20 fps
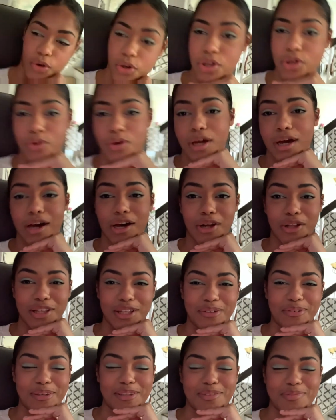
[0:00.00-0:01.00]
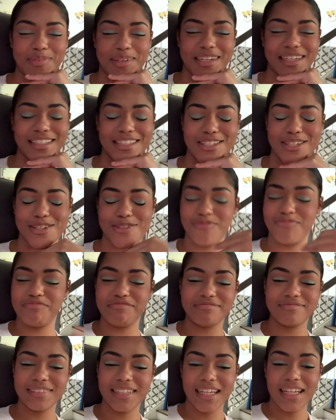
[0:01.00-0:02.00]
cute and cuddling with me. It's
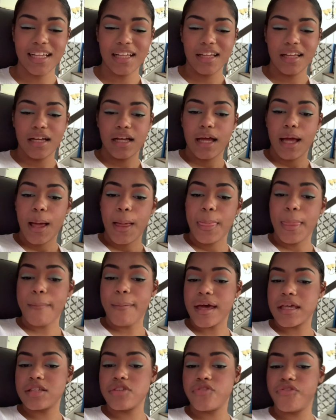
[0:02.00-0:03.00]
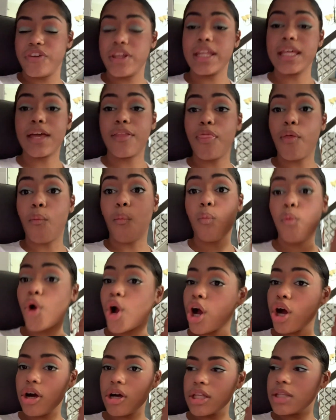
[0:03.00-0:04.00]
the best feeling in the
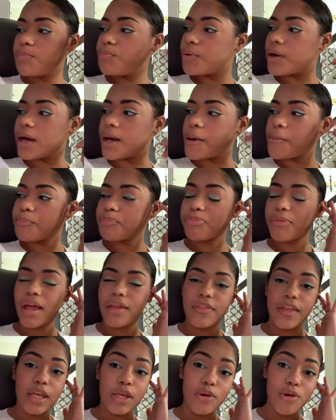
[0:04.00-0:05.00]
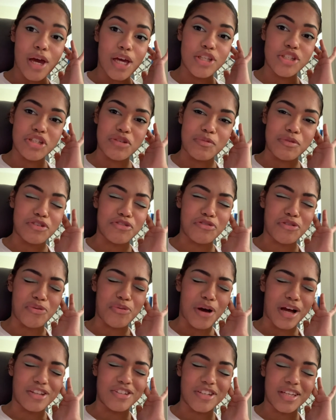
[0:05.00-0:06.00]
world. But thank you guys so much for
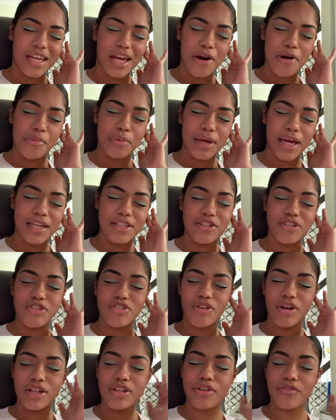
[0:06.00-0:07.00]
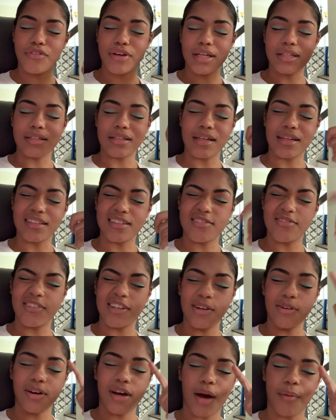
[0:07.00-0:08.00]
watching. I hope you guys enjoyed. Don't forget to like this
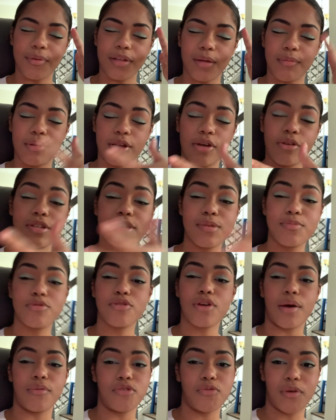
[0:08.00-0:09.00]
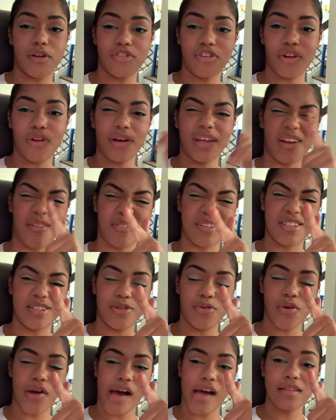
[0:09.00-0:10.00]
video, comment down below, subscribe to my channel, and I will see you
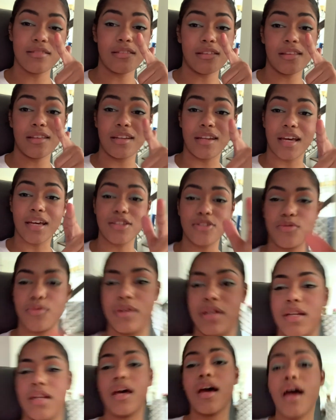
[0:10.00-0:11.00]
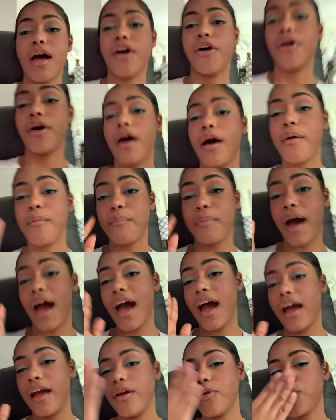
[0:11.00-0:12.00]
guys in the next one.
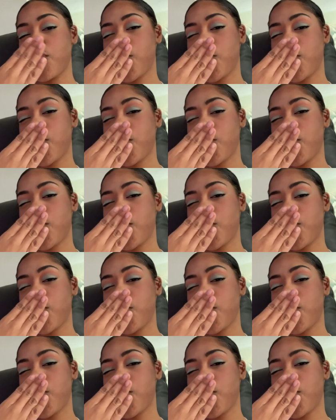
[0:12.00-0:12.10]
Bye!